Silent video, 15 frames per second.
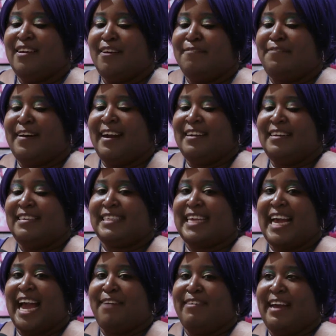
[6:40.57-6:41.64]
find this
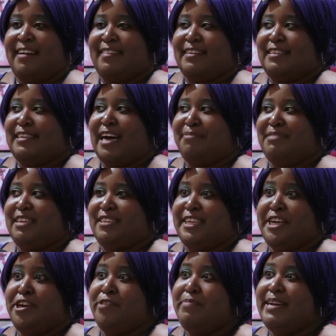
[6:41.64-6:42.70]
guy, we have to stop this
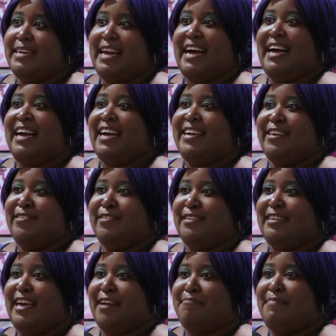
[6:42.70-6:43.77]
human guy who's,
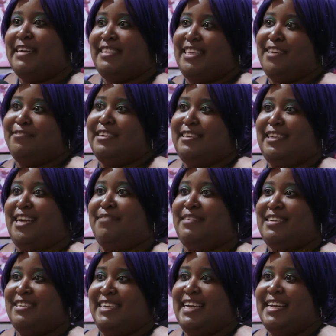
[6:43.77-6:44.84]
like, messing with
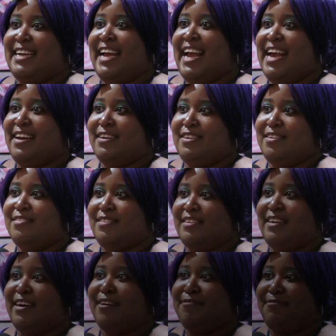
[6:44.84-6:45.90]
demon DNA to do
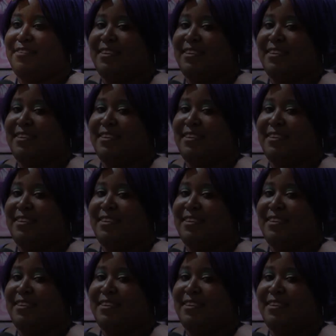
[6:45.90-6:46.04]
stuff.